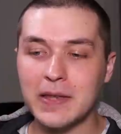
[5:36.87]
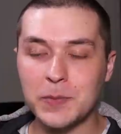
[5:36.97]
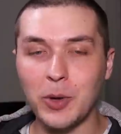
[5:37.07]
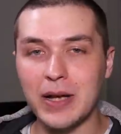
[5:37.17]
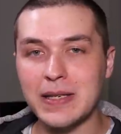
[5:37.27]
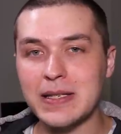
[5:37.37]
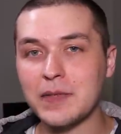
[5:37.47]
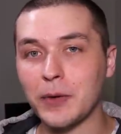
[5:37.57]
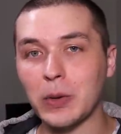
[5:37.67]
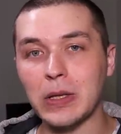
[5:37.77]
This process
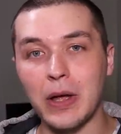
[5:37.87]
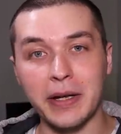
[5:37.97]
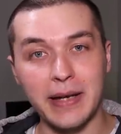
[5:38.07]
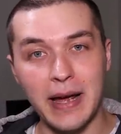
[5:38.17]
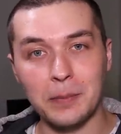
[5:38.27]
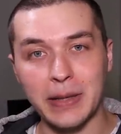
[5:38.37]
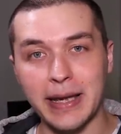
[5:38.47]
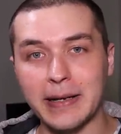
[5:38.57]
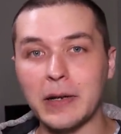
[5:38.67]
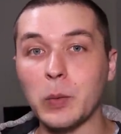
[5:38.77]
is fairly long and
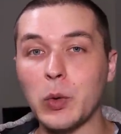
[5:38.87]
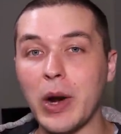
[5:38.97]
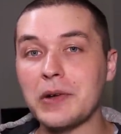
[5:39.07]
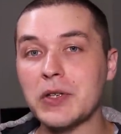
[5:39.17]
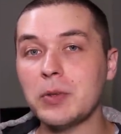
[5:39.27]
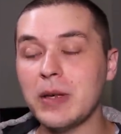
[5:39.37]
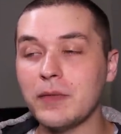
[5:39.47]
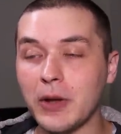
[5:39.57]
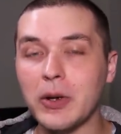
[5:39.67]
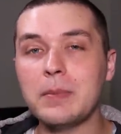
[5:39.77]
complicated and requires you to be
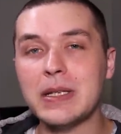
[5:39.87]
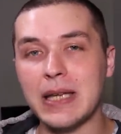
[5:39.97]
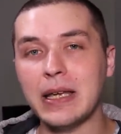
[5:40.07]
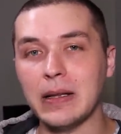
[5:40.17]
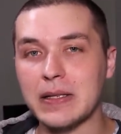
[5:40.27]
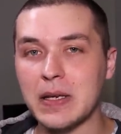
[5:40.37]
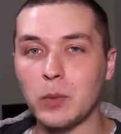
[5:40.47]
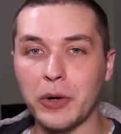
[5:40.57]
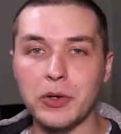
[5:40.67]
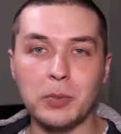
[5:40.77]
very meticulous
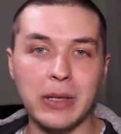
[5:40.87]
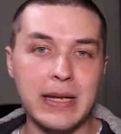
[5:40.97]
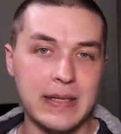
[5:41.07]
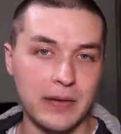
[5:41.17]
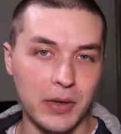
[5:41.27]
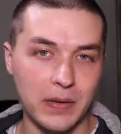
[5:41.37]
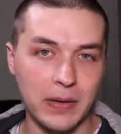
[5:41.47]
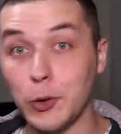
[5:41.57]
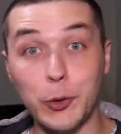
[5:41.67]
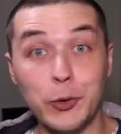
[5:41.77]
in where you place
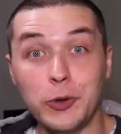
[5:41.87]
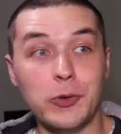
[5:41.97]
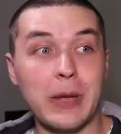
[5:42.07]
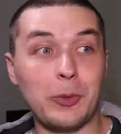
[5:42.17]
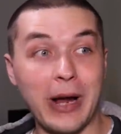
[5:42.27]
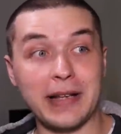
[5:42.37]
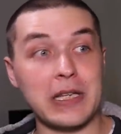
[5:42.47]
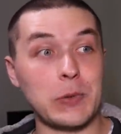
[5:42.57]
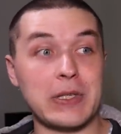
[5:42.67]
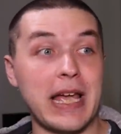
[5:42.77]
everything. Who knew that
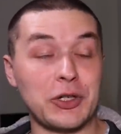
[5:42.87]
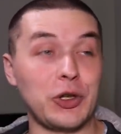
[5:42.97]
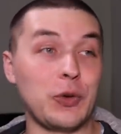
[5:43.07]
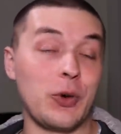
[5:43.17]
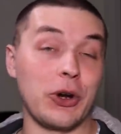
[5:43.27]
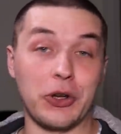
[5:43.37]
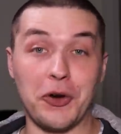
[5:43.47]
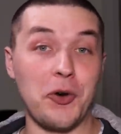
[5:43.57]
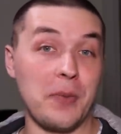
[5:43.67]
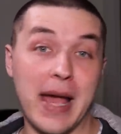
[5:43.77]
practice was actually work?
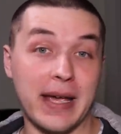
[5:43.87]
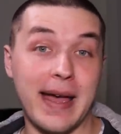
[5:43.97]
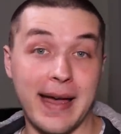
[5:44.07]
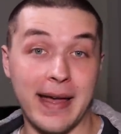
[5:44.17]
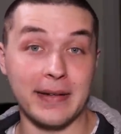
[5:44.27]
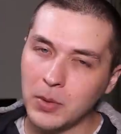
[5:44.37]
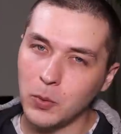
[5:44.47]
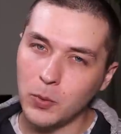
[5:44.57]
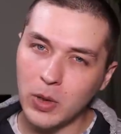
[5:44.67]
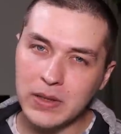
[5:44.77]
Oh my God.
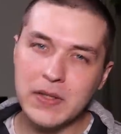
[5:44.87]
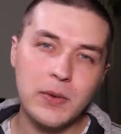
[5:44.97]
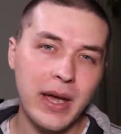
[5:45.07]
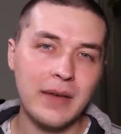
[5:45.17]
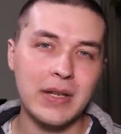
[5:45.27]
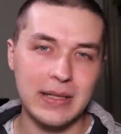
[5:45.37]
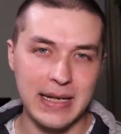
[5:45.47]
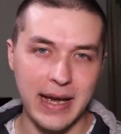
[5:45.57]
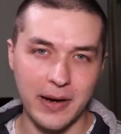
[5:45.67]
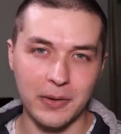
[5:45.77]
But once you have it
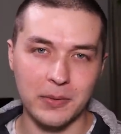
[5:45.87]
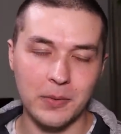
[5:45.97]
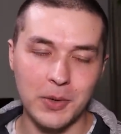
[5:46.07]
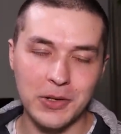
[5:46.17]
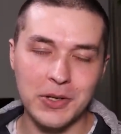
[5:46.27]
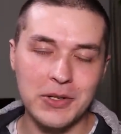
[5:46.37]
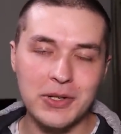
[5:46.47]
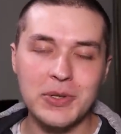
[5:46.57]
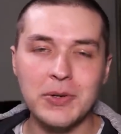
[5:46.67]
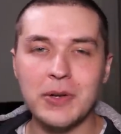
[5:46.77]
down, what you can
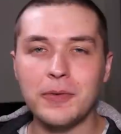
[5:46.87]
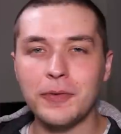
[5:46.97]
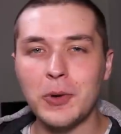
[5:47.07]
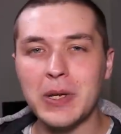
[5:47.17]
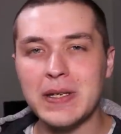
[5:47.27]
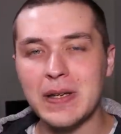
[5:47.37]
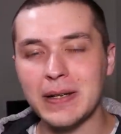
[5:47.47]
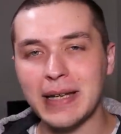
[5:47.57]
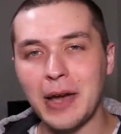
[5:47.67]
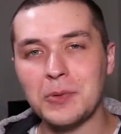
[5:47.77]
do is you can focus
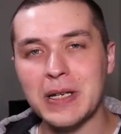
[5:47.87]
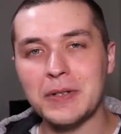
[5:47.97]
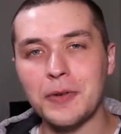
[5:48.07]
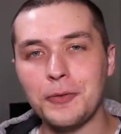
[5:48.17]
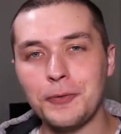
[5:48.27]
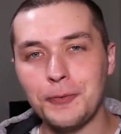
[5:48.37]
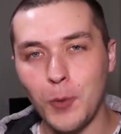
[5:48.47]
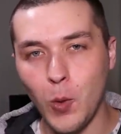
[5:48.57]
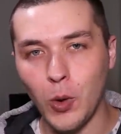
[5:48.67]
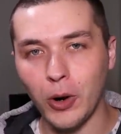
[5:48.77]
on counting to
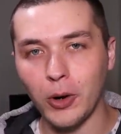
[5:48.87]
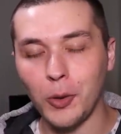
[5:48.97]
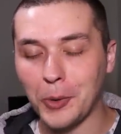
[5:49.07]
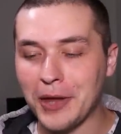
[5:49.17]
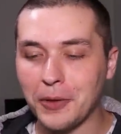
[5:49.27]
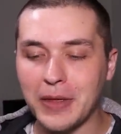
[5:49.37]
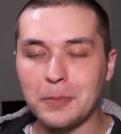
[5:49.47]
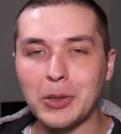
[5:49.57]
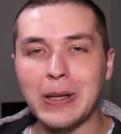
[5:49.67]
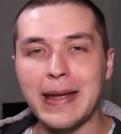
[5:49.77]
four rather
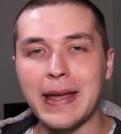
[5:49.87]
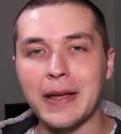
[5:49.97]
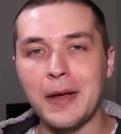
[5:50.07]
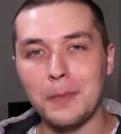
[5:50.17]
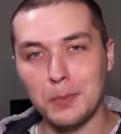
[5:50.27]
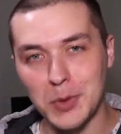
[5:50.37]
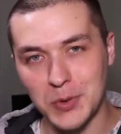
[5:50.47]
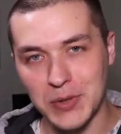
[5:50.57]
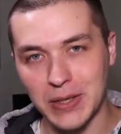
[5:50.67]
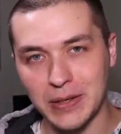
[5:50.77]
than playing
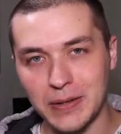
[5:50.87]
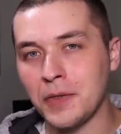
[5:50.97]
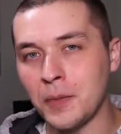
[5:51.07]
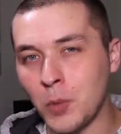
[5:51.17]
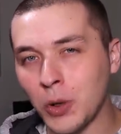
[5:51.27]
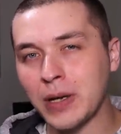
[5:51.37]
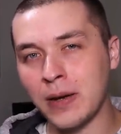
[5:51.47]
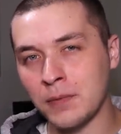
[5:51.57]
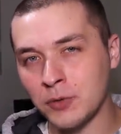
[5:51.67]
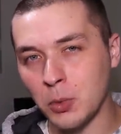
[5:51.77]
music. The more
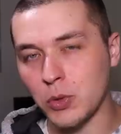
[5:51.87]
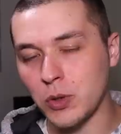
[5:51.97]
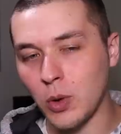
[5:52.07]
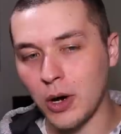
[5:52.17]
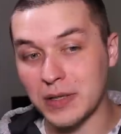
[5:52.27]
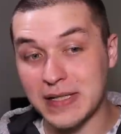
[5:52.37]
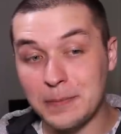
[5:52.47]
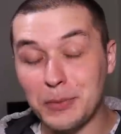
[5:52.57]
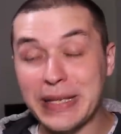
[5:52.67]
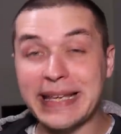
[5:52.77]
comfortable you are
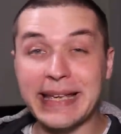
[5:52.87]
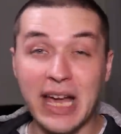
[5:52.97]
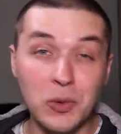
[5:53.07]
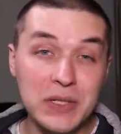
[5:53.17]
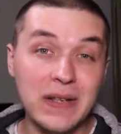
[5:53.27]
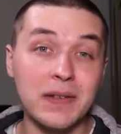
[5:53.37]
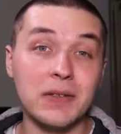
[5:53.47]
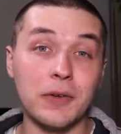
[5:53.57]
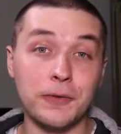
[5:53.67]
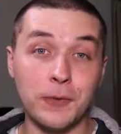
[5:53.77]
simply
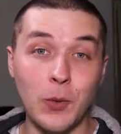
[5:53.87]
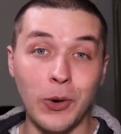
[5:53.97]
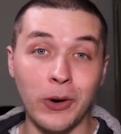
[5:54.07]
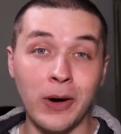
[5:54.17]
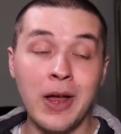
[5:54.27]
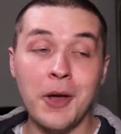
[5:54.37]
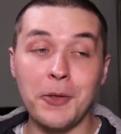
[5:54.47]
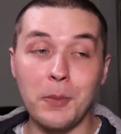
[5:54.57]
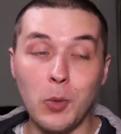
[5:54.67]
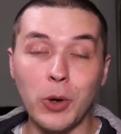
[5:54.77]
counting to four,
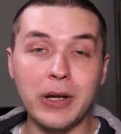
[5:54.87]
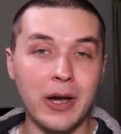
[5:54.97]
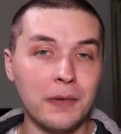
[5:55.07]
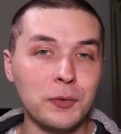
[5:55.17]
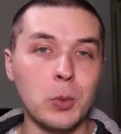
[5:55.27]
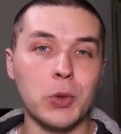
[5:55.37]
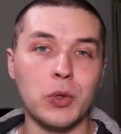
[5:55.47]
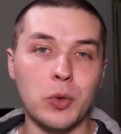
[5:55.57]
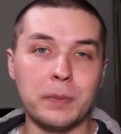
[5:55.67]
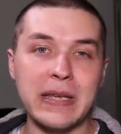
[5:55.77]
the more comfortable
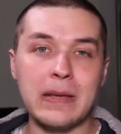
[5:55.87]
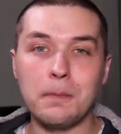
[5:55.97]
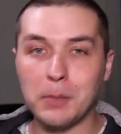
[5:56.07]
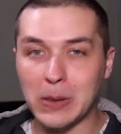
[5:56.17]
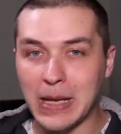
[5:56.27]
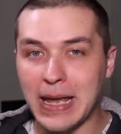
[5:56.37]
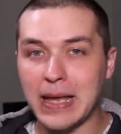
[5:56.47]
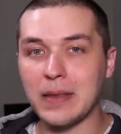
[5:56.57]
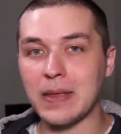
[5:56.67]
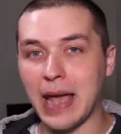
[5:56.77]
you will be
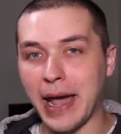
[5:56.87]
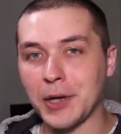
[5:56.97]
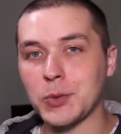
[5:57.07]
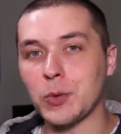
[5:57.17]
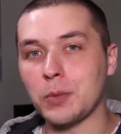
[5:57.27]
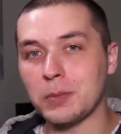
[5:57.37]
playing the actual